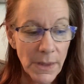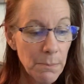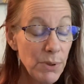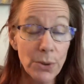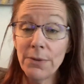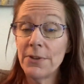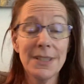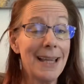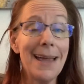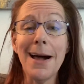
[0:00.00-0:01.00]
beautiful
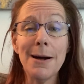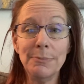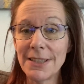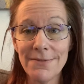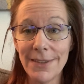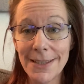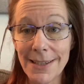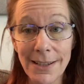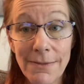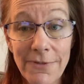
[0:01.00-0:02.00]
setup. It's
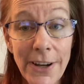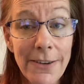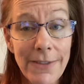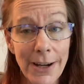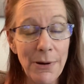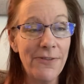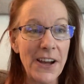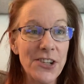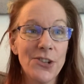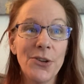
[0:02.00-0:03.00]
a very, very
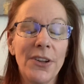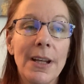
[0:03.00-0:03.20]
professional,